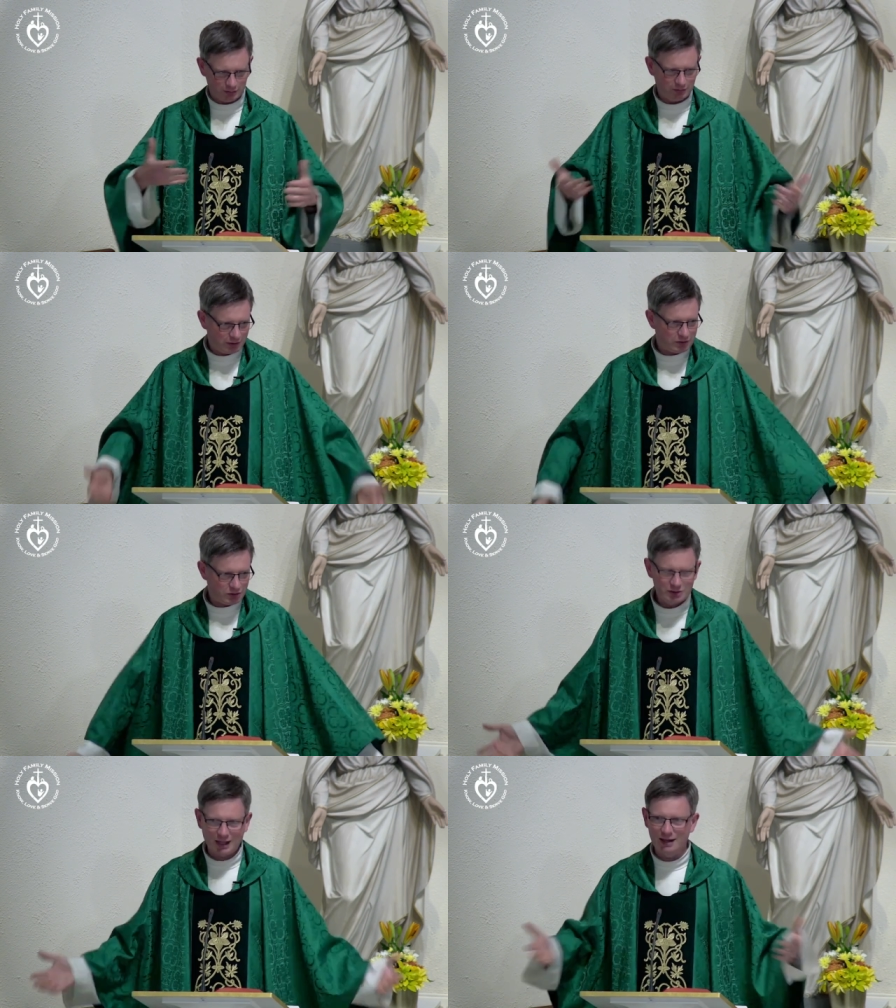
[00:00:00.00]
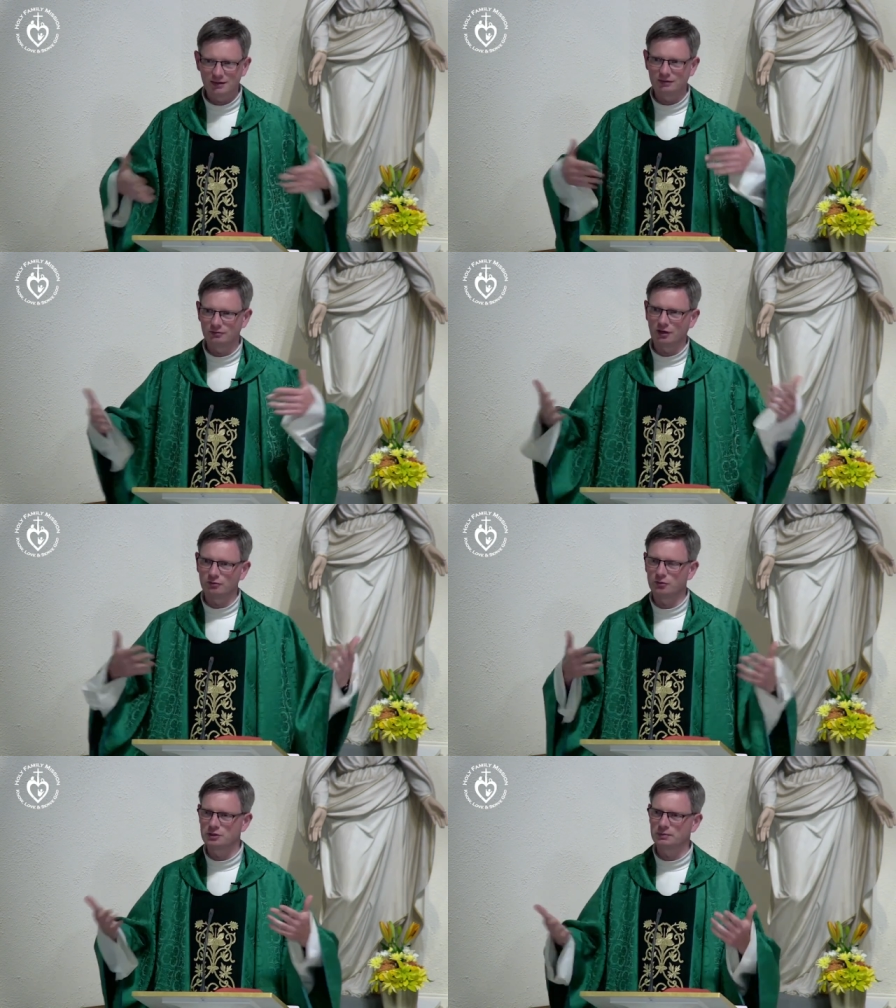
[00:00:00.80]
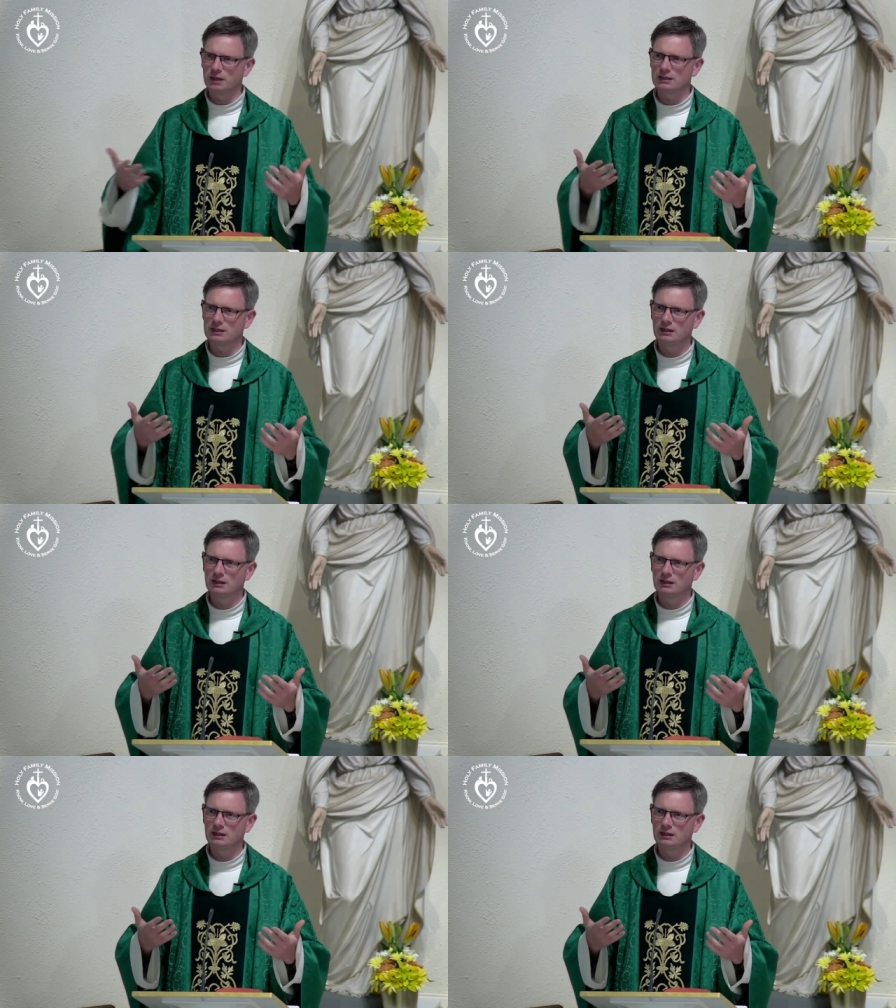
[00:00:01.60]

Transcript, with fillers: than just the health of, of one's body.